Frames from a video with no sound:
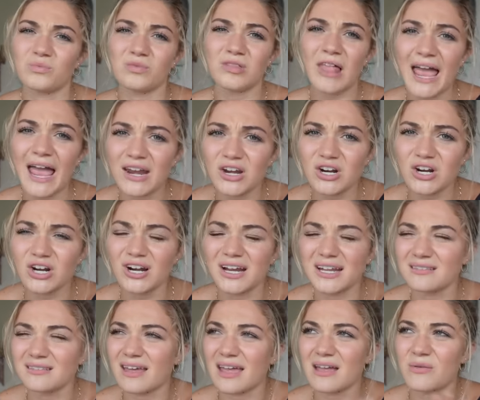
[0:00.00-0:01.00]
lighter
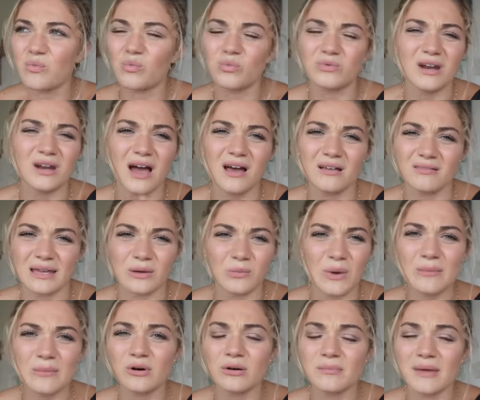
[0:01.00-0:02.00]
and like not like
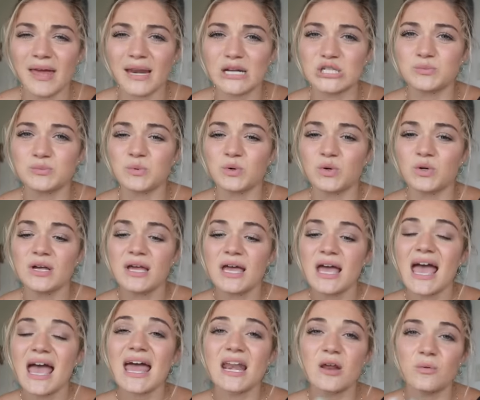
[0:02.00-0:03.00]
way more manageable,
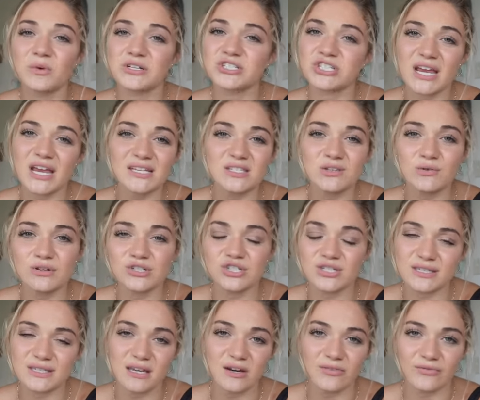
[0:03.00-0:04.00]
and in which case you can
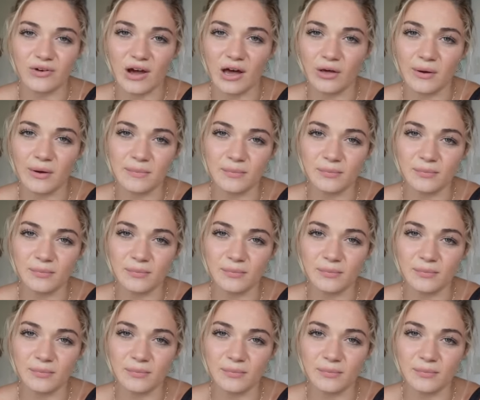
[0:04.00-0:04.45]
just get a follow-up